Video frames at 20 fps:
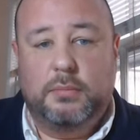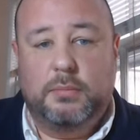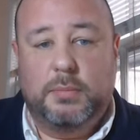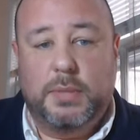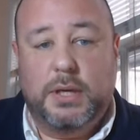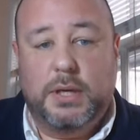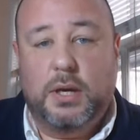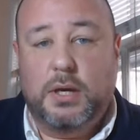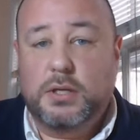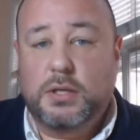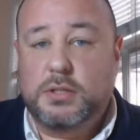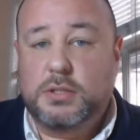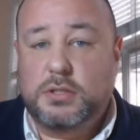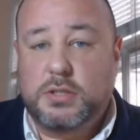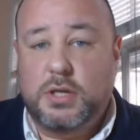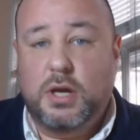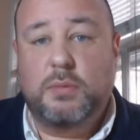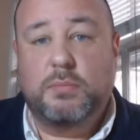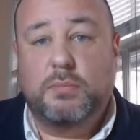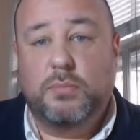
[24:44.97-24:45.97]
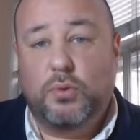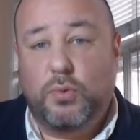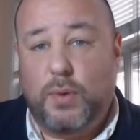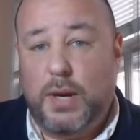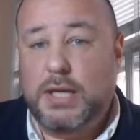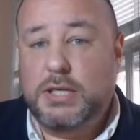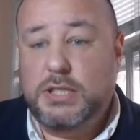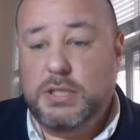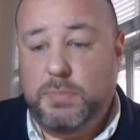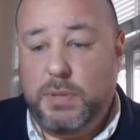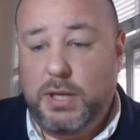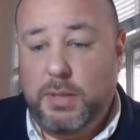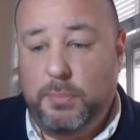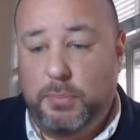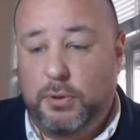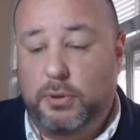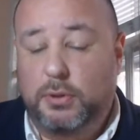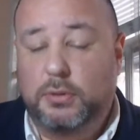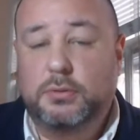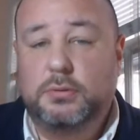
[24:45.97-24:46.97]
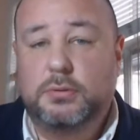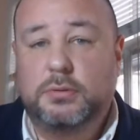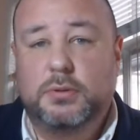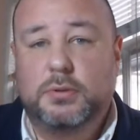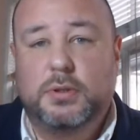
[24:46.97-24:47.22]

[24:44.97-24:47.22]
because some crazy people